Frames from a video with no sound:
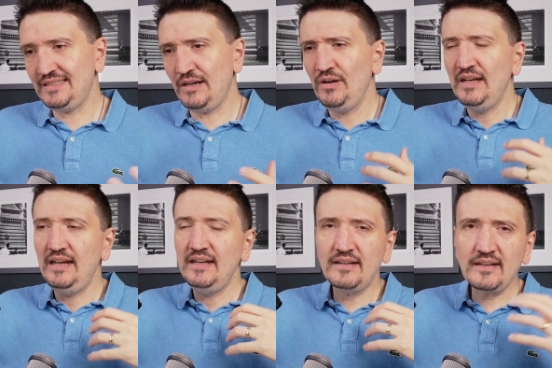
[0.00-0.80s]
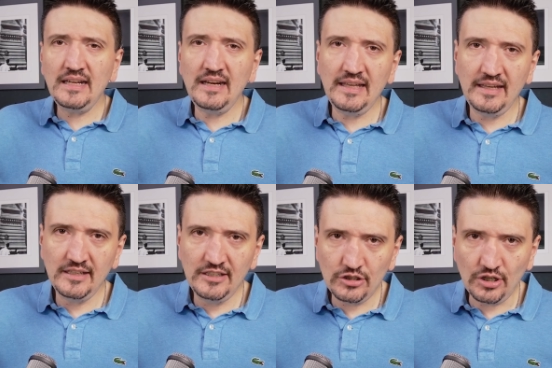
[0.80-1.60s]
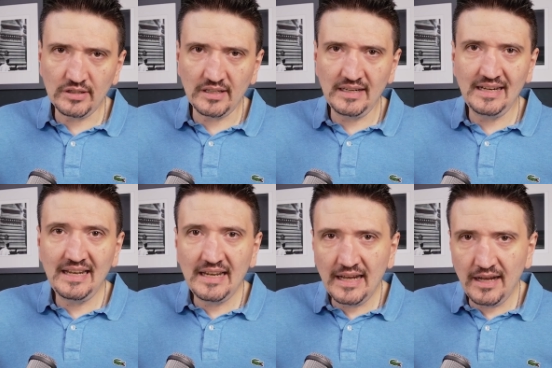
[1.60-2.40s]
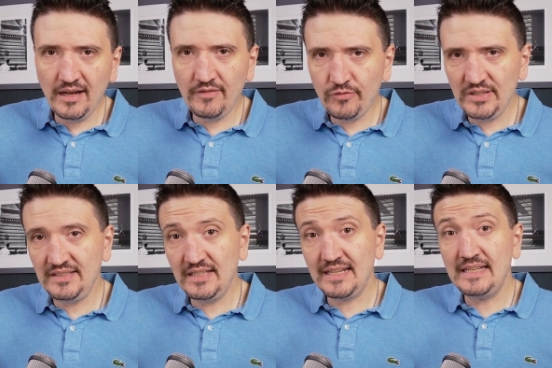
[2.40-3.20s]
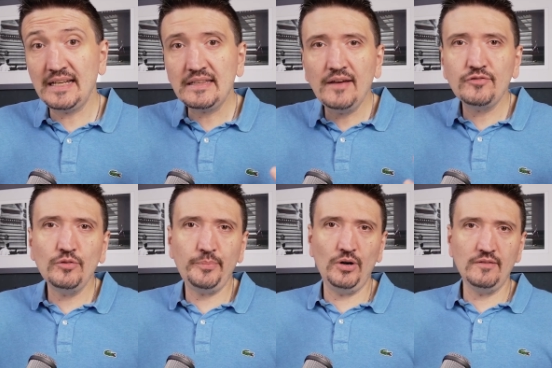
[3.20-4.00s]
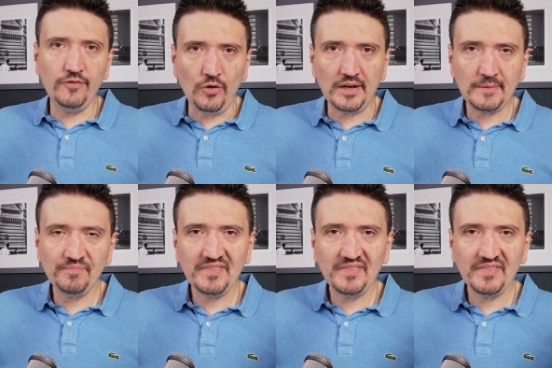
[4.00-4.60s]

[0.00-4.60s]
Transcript: So really in totally love with this lens at f2.4.